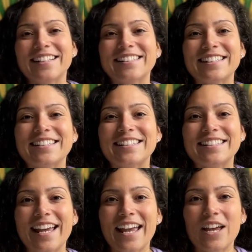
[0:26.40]

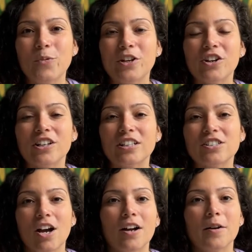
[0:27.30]
Today we are going to
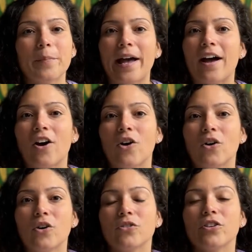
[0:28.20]
talk
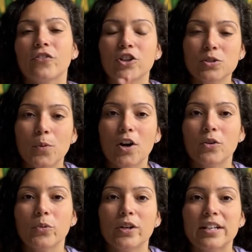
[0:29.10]
about, the first
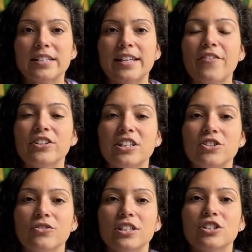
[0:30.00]
part was everything
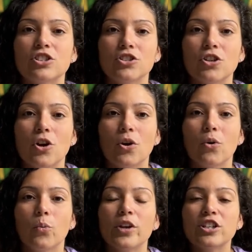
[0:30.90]
you need to
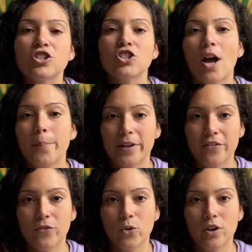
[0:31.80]
know when
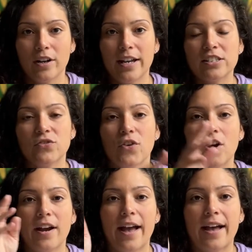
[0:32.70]
shopping for, as
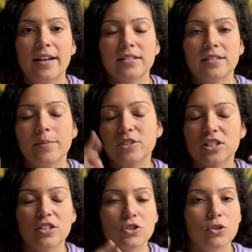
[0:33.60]
far as, I'm just
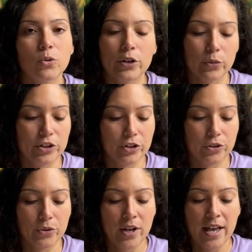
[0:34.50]
going to do a quick run
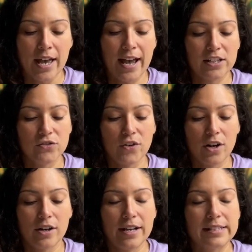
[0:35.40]
through as
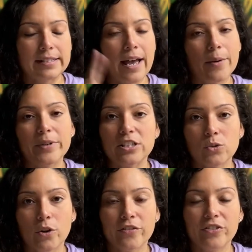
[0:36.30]
far as how many
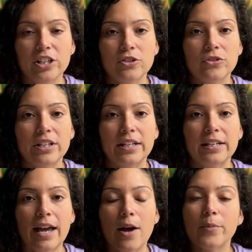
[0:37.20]
square feet you
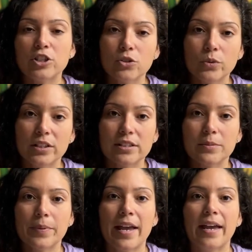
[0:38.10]
need, how much you're willing
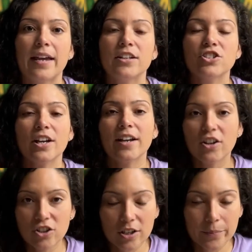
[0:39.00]
to pay, check
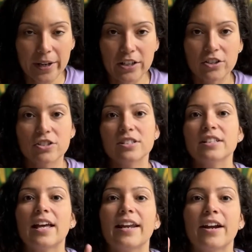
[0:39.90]
out your competitors
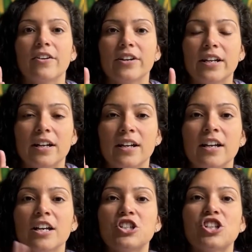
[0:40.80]
in that area,
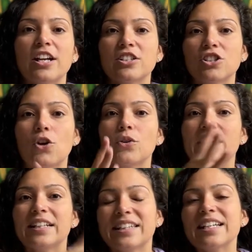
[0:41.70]
check
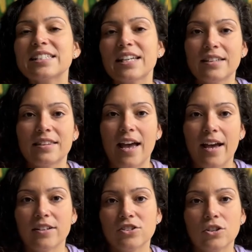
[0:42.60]
zoning, things like
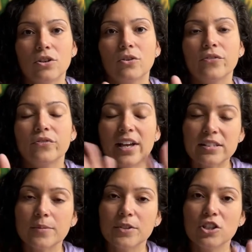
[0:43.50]
that. So if
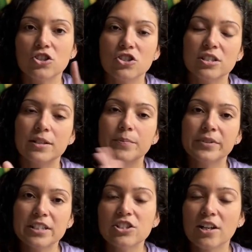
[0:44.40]
that's something you're interested in,
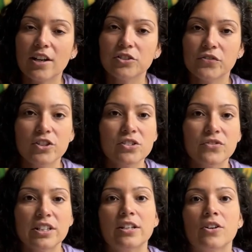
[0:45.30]
please check out the first
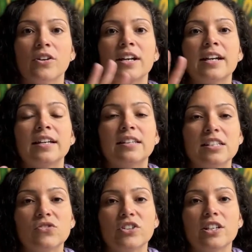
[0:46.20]
video.
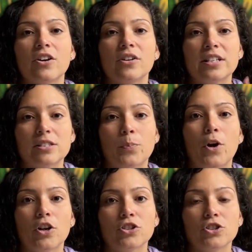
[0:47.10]
This video is
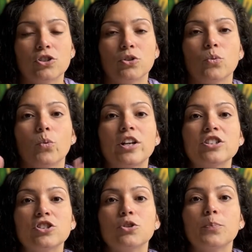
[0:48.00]
part 2.
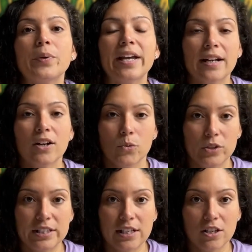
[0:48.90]
Once you pick a
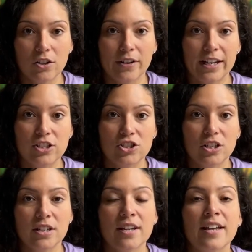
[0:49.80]
retail
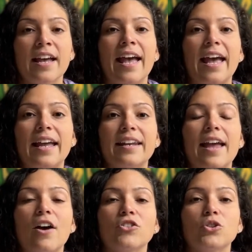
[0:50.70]
location and
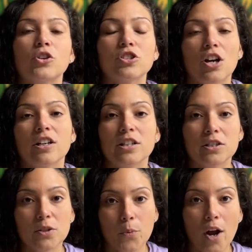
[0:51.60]
now you are talking to
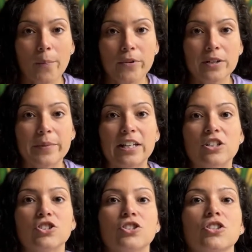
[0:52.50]
the property
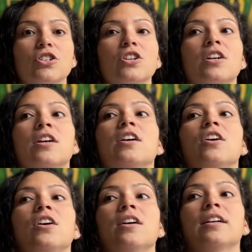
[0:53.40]
manager,
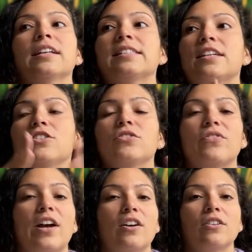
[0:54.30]
let's say you
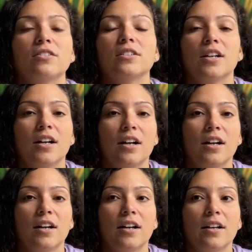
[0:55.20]
found
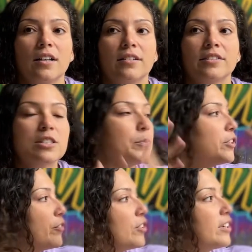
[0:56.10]
this
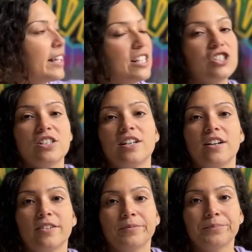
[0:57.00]
beautiful location
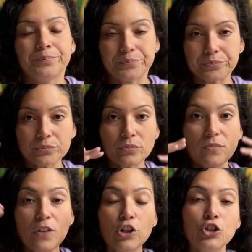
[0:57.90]
here.
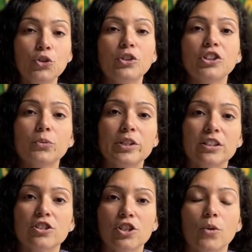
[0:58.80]
You and your
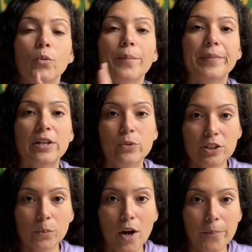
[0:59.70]
realtor will meet with
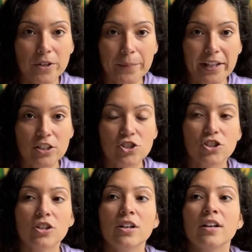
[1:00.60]
the property
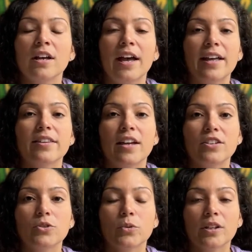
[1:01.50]
manager, and
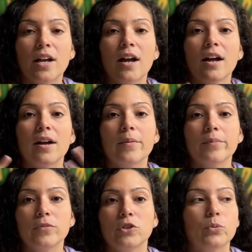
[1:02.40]
then you would
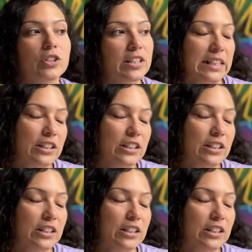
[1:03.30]
come, you would look at the